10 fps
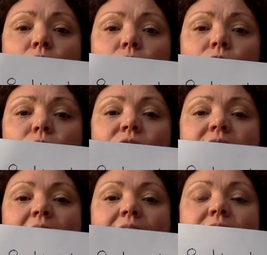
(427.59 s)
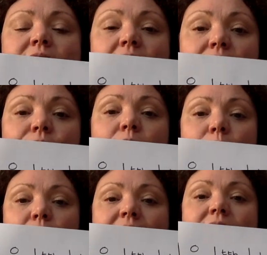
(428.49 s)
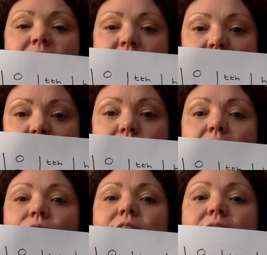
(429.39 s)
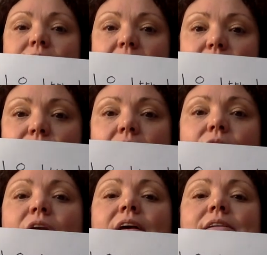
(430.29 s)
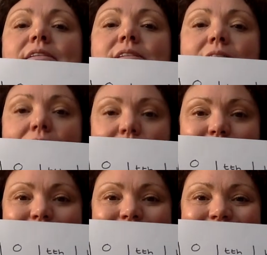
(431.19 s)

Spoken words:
or you could say 0.007.